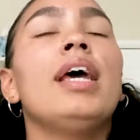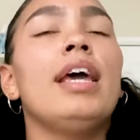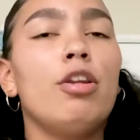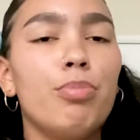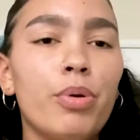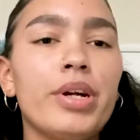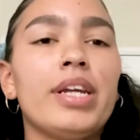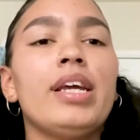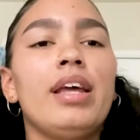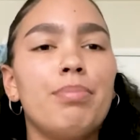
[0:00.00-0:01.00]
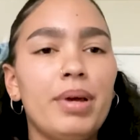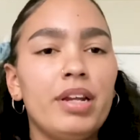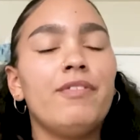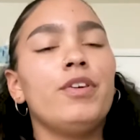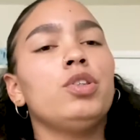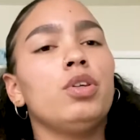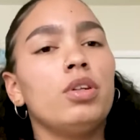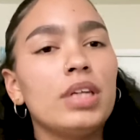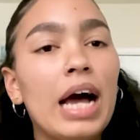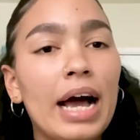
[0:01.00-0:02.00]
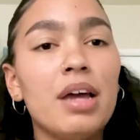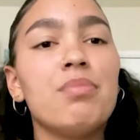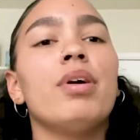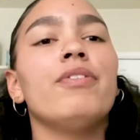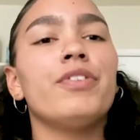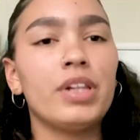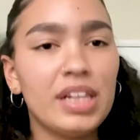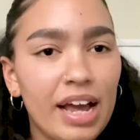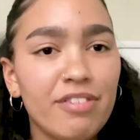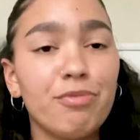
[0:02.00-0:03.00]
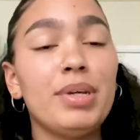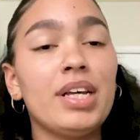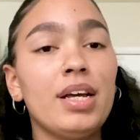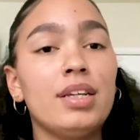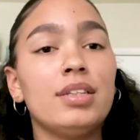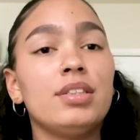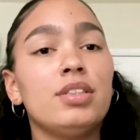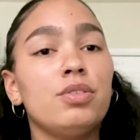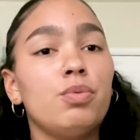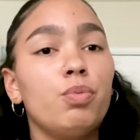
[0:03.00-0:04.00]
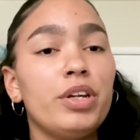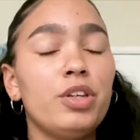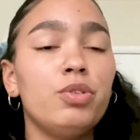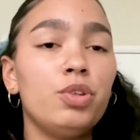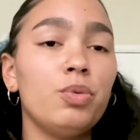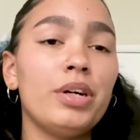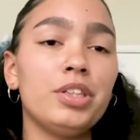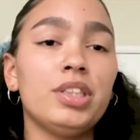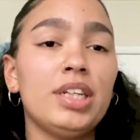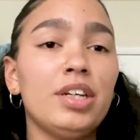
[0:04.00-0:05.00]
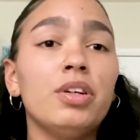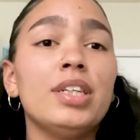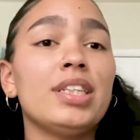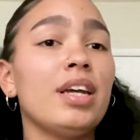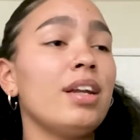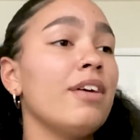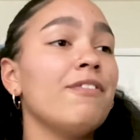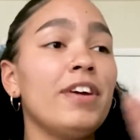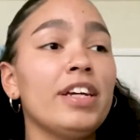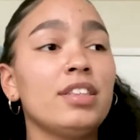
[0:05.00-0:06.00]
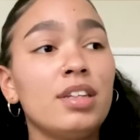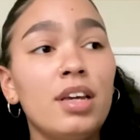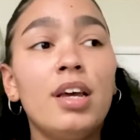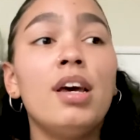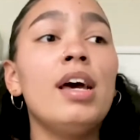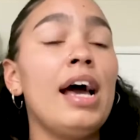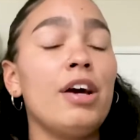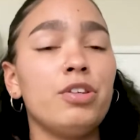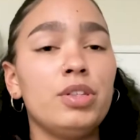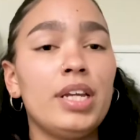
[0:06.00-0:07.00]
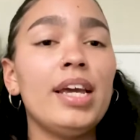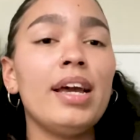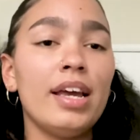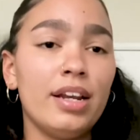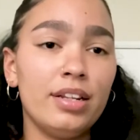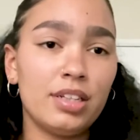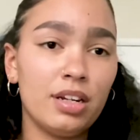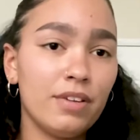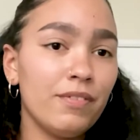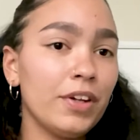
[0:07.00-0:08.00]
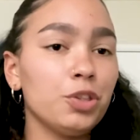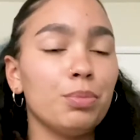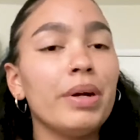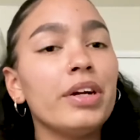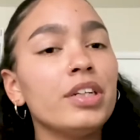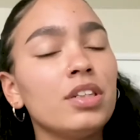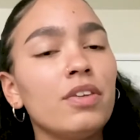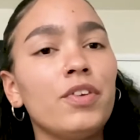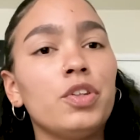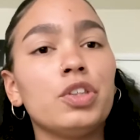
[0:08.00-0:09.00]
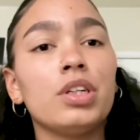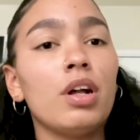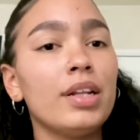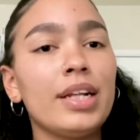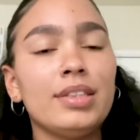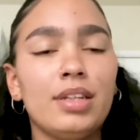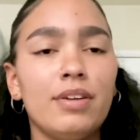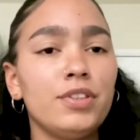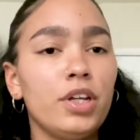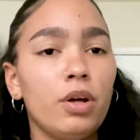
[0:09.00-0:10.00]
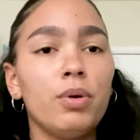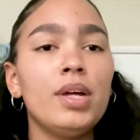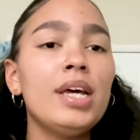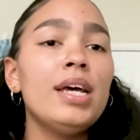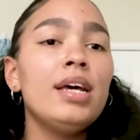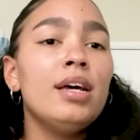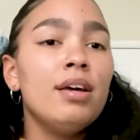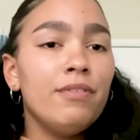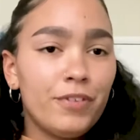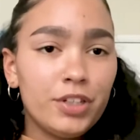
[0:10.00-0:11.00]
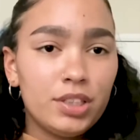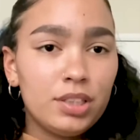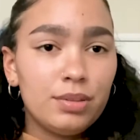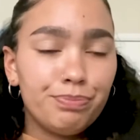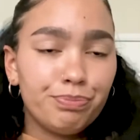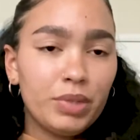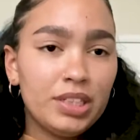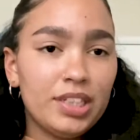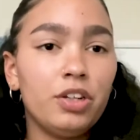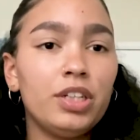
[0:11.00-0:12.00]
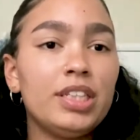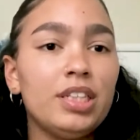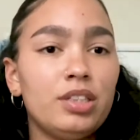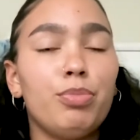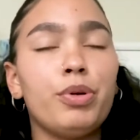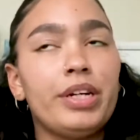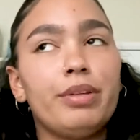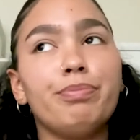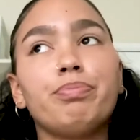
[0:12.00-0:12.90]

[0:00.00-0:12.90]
important and beneficial time of your life, because what you do while you're single is going to affect how you date, and it's going to affect your marriage in the future and all that stuff. So first, singleness is important.